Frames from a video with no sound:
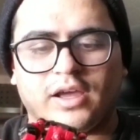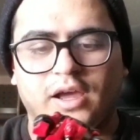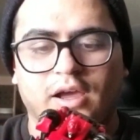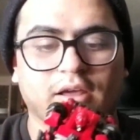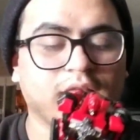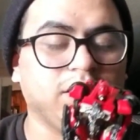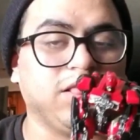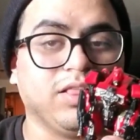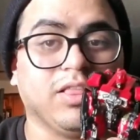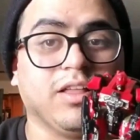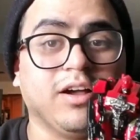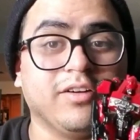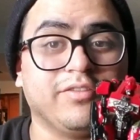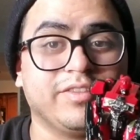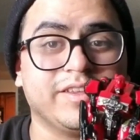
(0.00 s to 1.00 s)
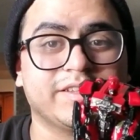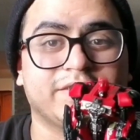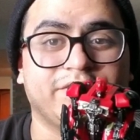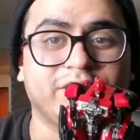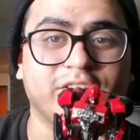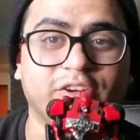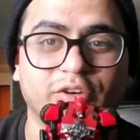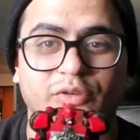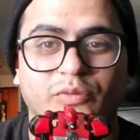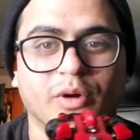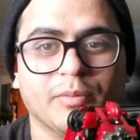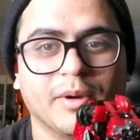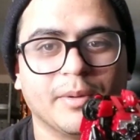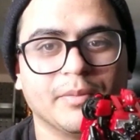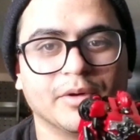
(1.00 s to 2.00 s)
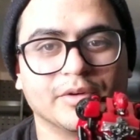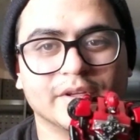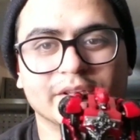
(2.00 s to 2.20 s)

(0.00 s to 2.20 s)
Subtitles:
I love this figure in robot mode.